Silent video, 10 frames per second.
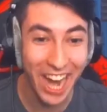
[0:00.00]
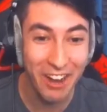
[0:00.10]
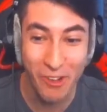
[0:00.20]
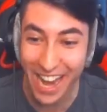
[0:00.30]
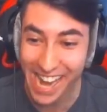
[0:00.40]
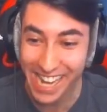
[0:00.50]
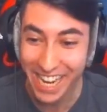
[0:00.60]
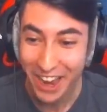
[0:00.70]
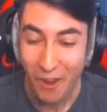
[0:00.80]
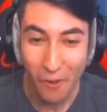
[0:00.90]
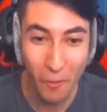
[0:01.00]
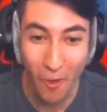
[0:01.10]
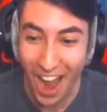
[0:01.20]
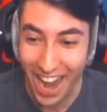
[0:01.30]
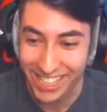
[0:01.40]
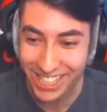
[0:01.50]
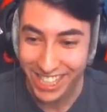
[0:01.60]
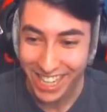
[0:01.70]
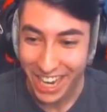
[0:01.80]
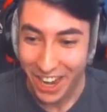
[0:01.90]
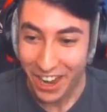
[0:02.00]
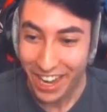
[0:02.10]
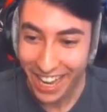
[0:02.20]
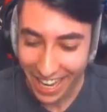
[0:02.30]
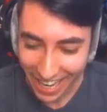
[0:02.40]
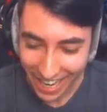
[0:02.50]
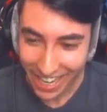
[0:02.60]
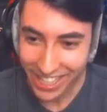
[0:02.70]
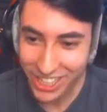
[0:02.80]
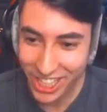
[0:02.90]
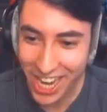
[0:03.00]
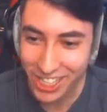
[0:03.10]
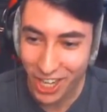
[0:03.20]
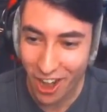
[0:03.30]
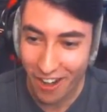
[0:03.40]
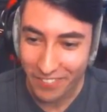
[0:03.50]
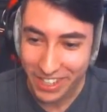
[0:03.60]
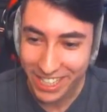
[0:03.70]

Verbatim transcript: I win? What? Ginger!